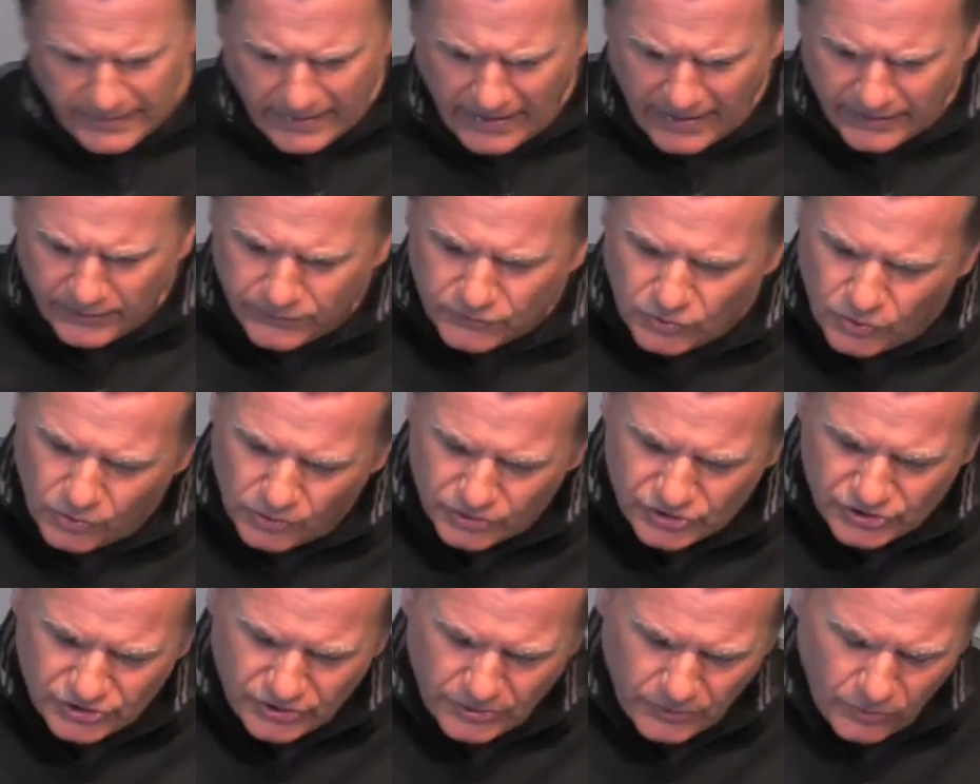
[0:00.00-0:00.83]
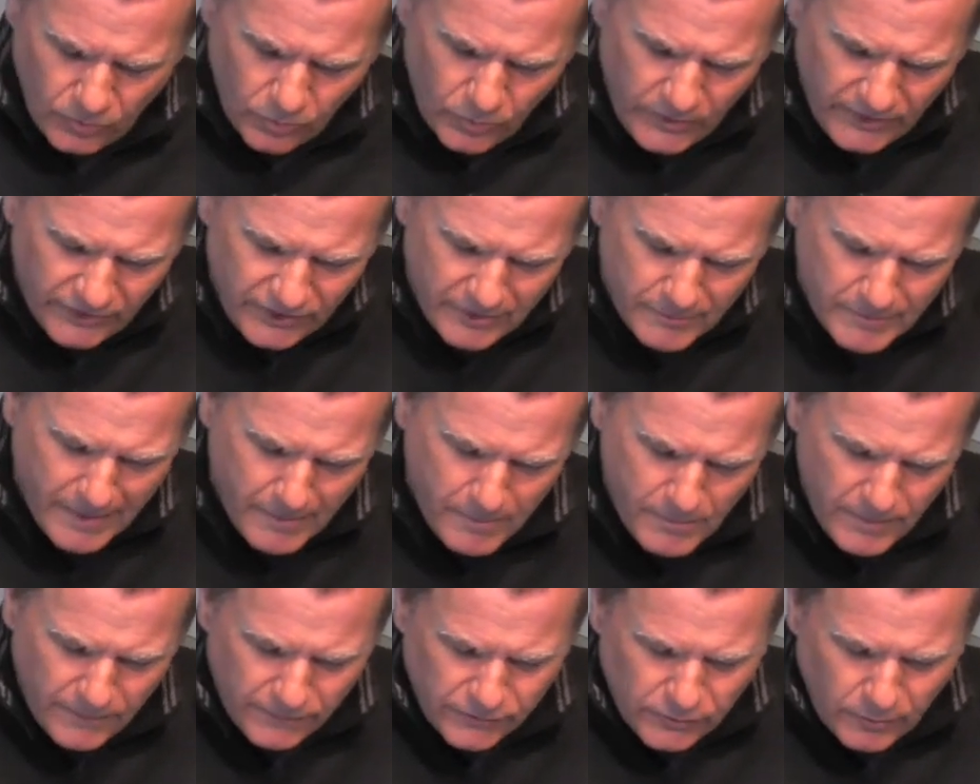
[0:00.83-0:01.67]
And of course, we
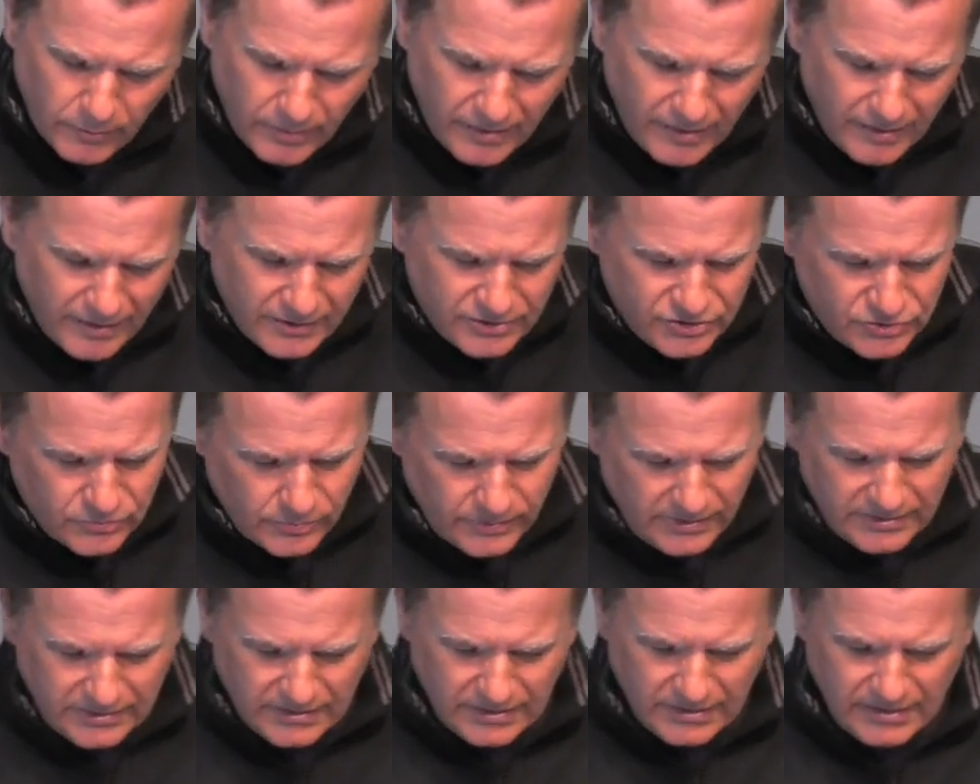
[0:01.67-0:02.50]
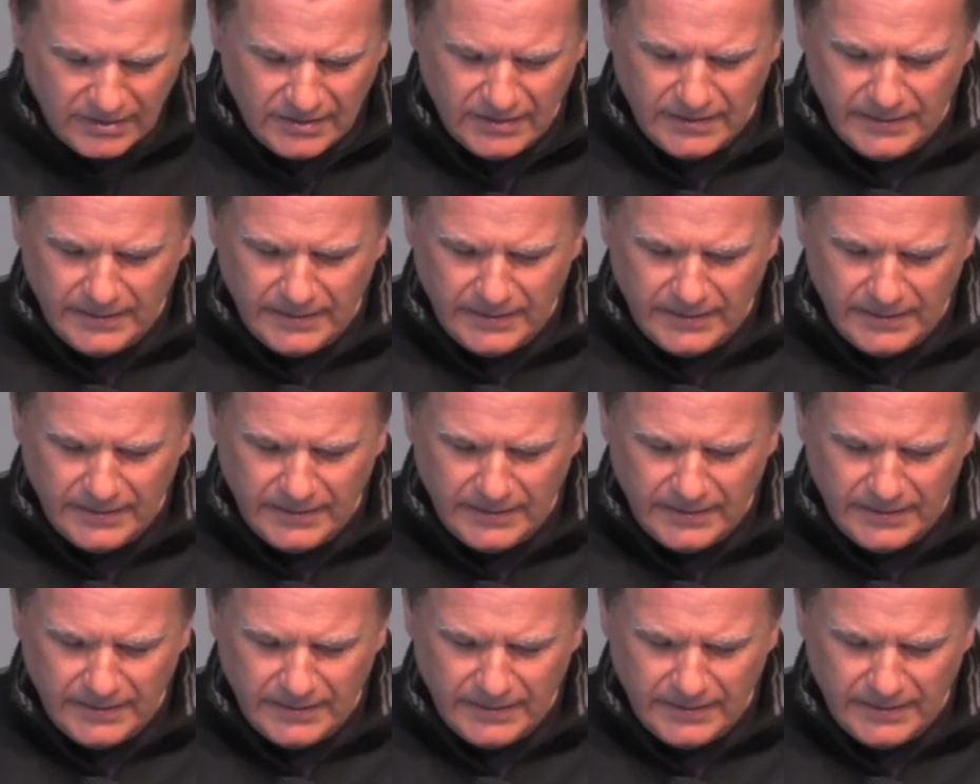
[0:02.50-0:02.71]
remember from last week